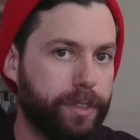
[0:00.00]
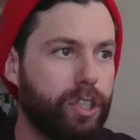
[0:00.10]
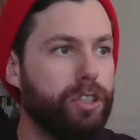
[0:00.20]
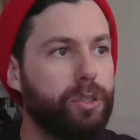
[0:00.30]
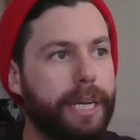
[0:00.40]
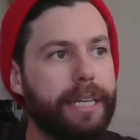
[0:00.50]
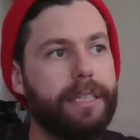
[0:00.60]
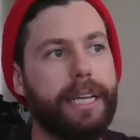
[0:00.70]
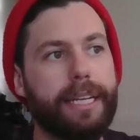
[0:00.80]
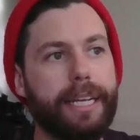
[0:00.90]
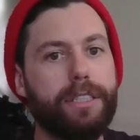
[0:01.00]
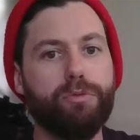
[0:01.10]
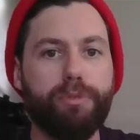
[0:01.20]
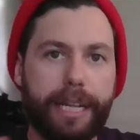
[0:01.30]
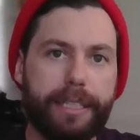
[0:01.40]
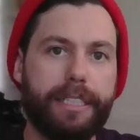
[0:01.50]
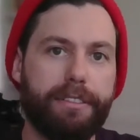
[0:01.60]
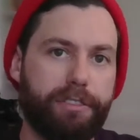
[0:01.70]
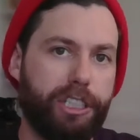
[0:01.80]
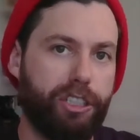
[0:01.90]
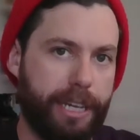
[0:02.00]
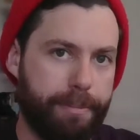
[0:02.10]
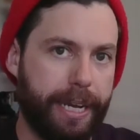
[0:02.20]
So it's relatively cheap,